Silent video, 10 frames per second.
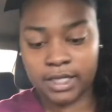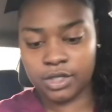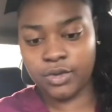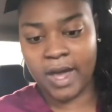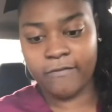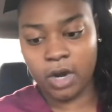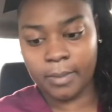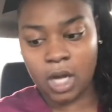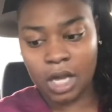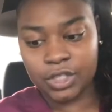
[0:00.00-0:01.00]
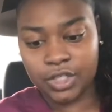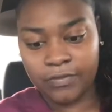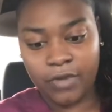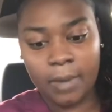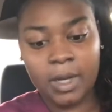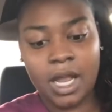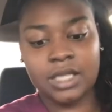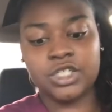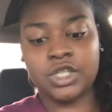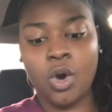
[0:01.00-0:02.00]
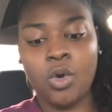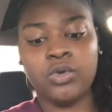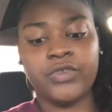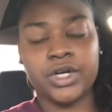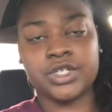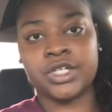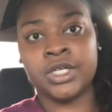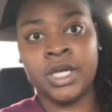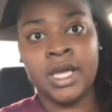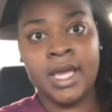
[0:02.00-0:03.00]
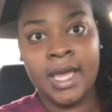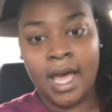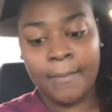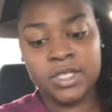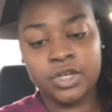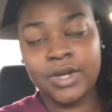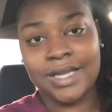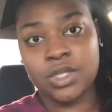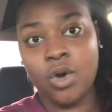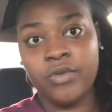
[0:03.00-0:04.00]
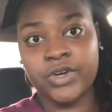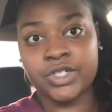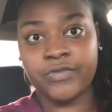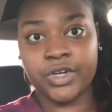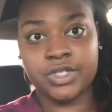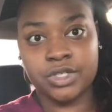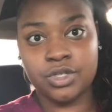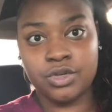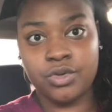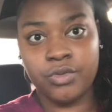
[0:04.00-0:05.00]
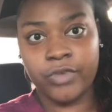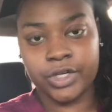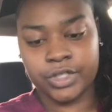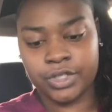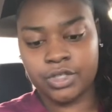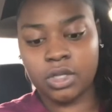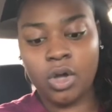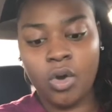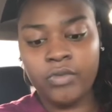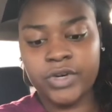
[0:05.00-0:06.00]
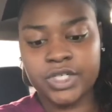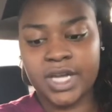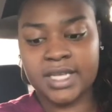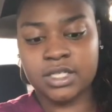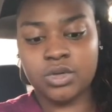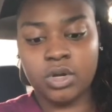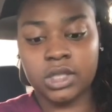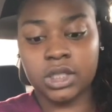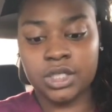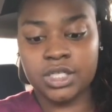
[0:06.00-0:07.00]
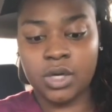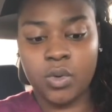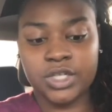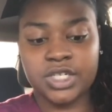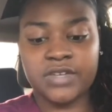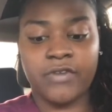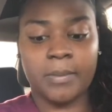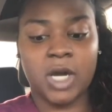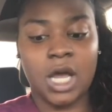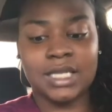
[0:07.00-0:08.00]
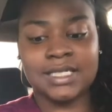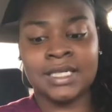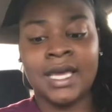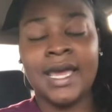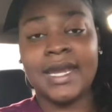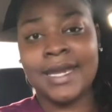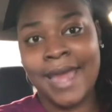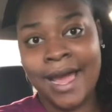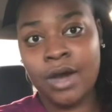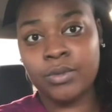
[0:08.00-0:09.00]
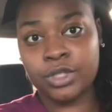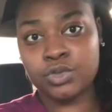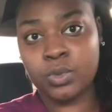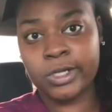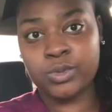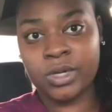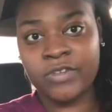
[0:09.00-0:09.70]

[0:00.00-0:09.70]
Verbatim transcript: so you have pharmacology pharmacology the old version I'm gonna tell you guys the old version versus the new version. So the old version has a total of 13 questions of pharmacology. Now with the 2020